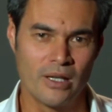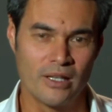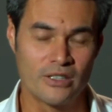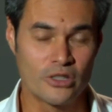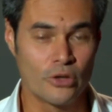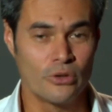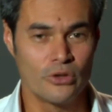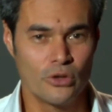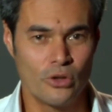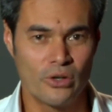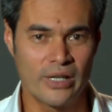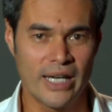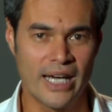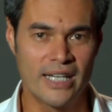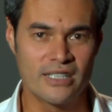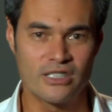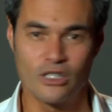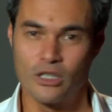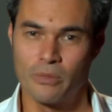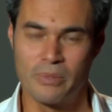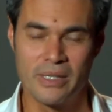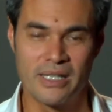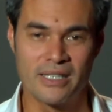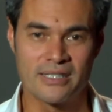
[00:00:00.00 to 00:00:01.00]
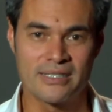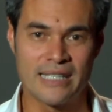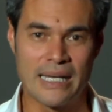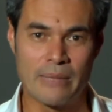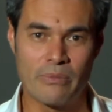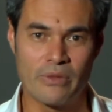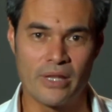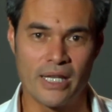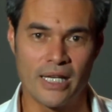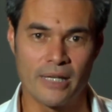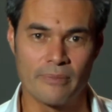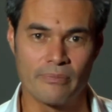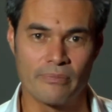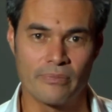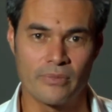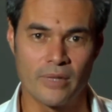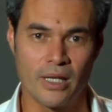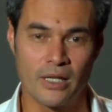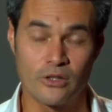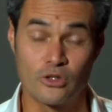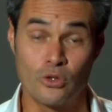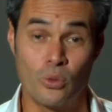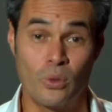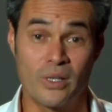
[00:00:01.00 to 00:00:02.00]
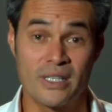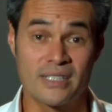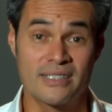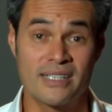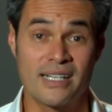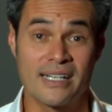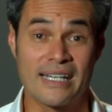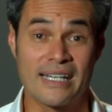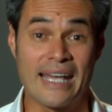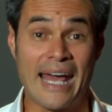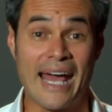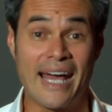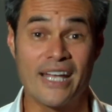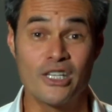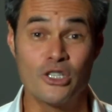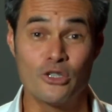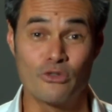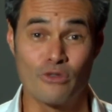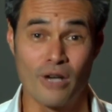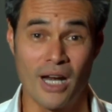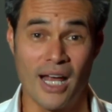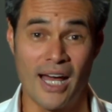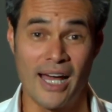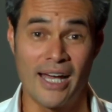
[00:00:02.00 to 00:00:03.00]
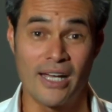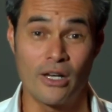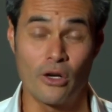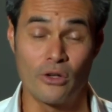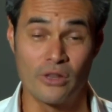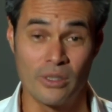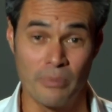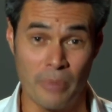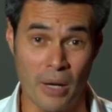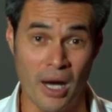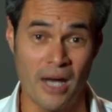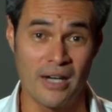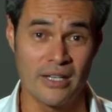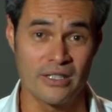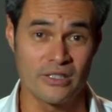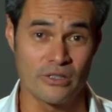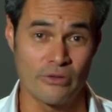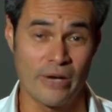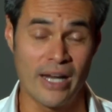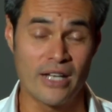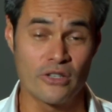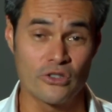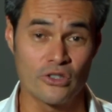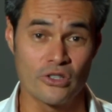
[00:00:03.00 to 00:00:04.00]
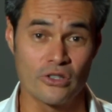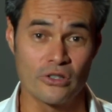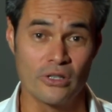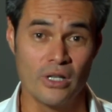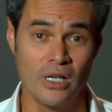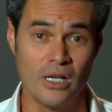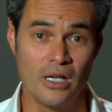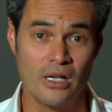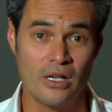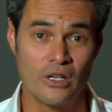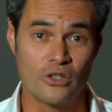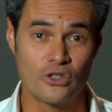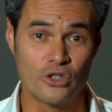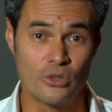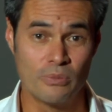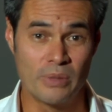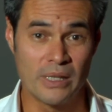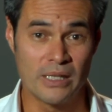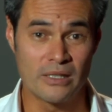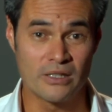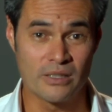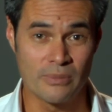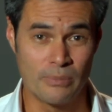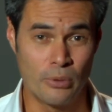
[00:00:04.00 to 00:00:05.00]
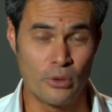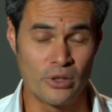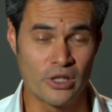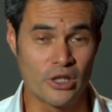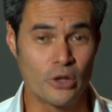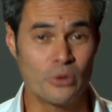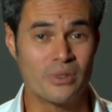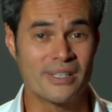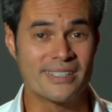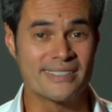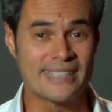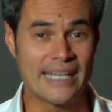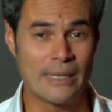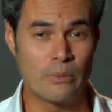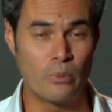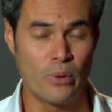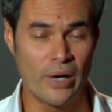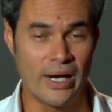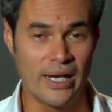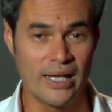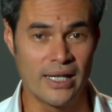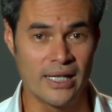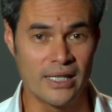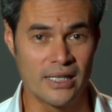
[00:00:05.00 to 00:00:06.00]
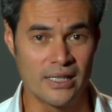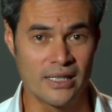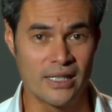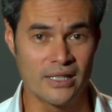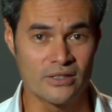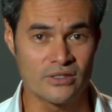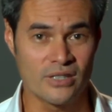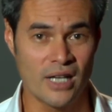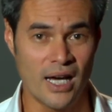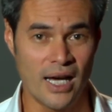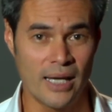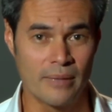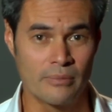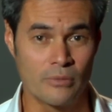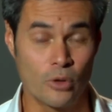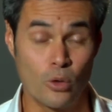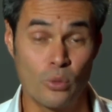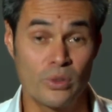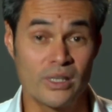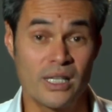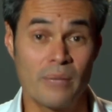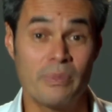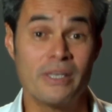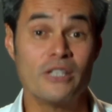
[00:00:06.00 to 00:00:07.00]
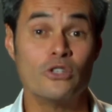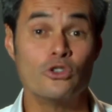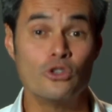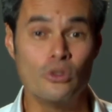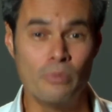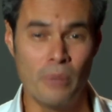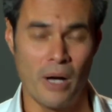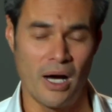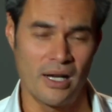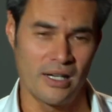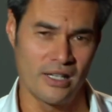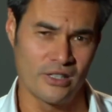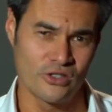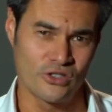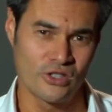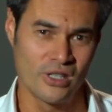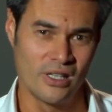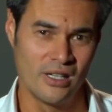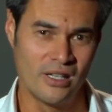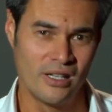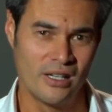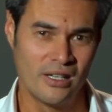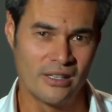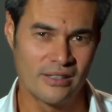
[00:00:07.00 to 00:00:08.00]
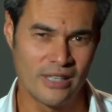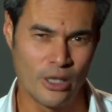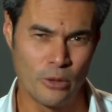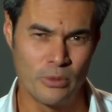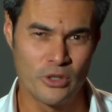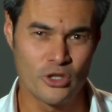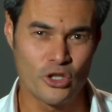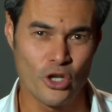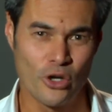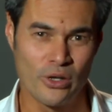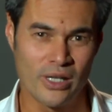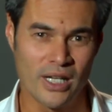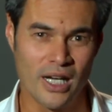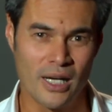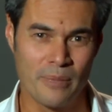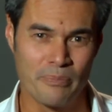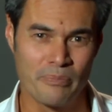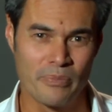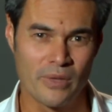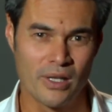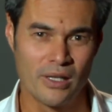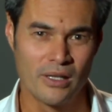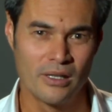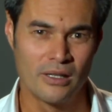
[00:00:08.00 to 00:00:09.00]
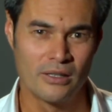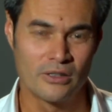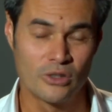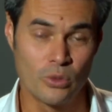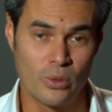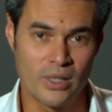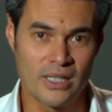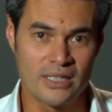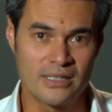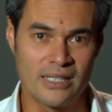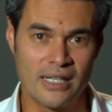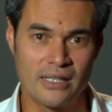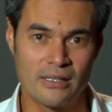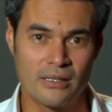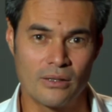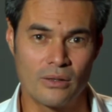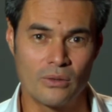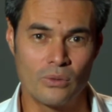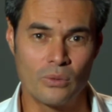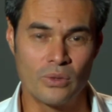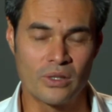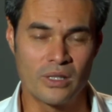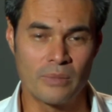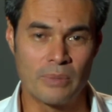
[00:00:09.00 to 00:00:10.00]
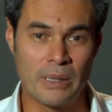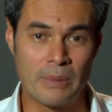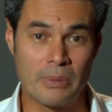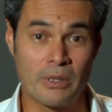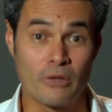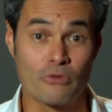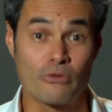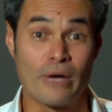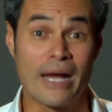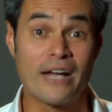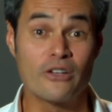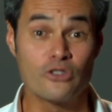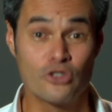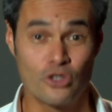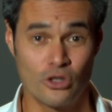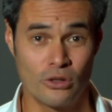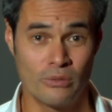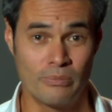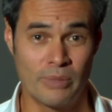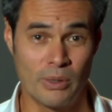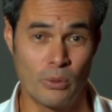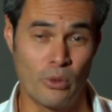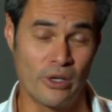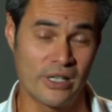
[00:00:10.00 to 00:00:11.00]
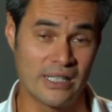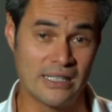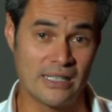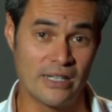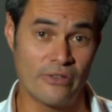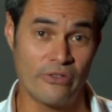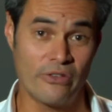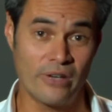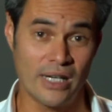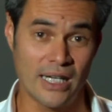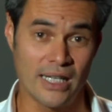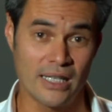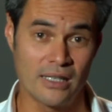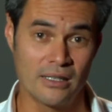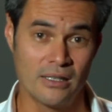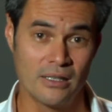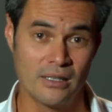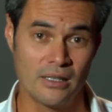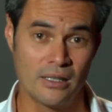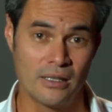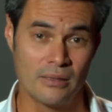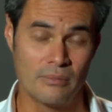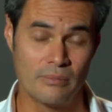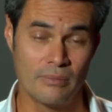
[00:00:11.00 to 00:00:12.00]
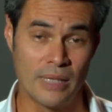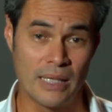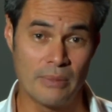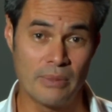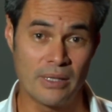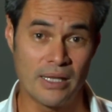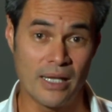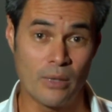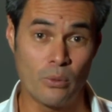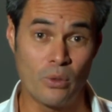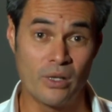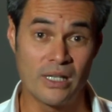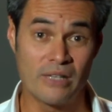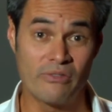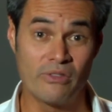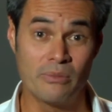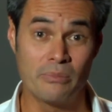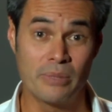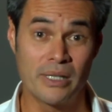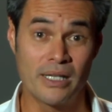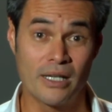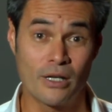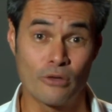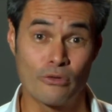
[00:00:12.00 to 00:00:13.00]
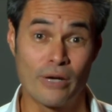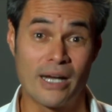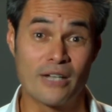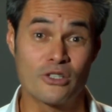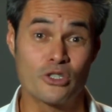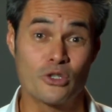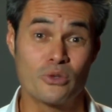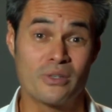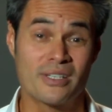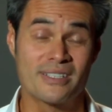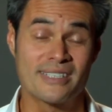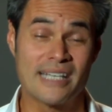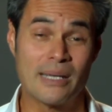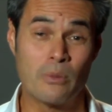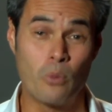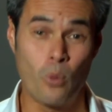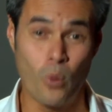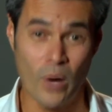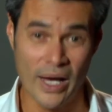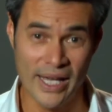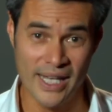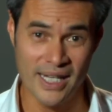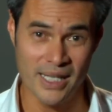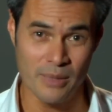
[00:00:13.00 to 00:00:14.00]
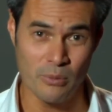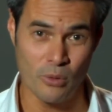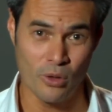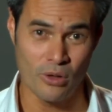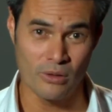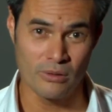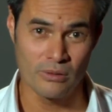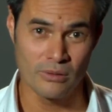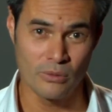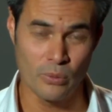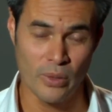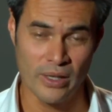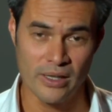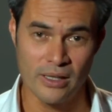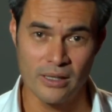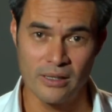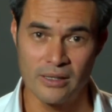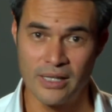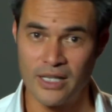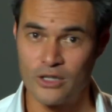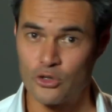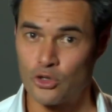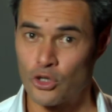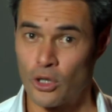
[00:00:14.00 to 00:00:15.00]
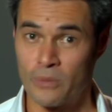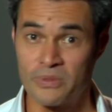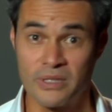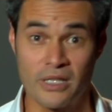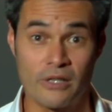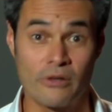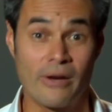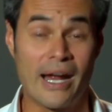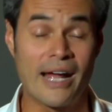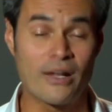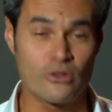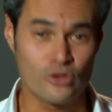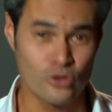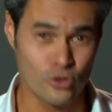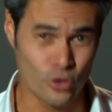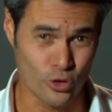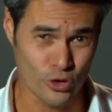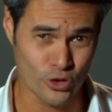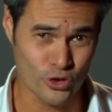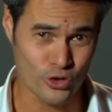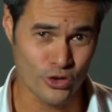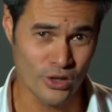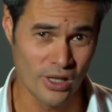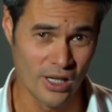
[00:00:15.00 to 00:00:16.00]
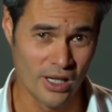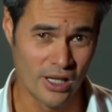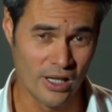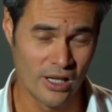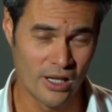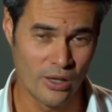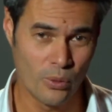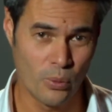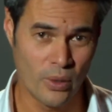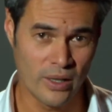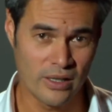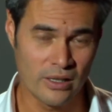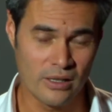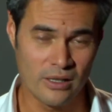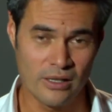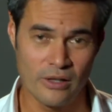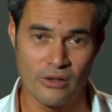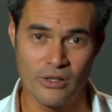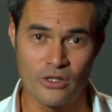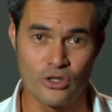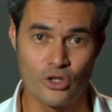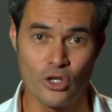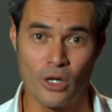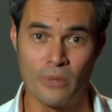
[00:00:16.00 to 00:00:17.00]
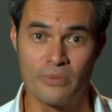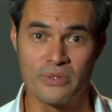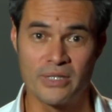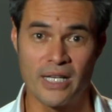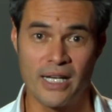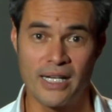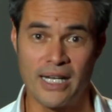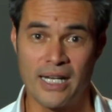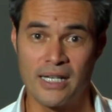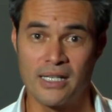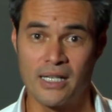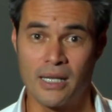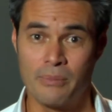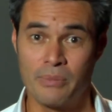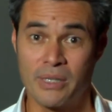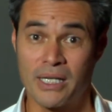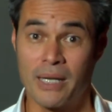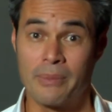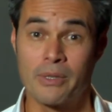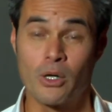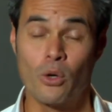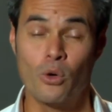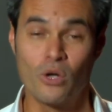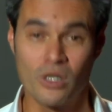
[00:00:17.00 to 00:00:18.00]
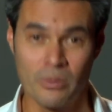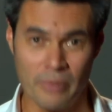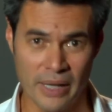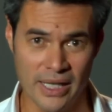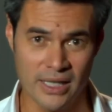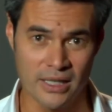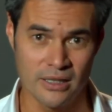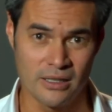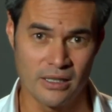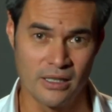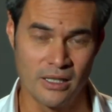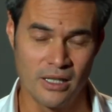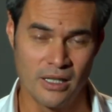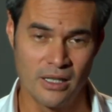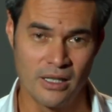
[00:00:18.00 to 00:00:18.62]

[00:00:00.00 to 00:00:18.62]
So in your case, it'll be the same thing. To what extent can you rely on the partners around you to be supporting you in the same way in a year's time? Or would there be new partners that will be showing up? To what extent would the people around you be working differently? Maybe they won't even be around you in the same way anymore, whether there's jobs that are outsourced, whether there are jobs that end up becoming automated.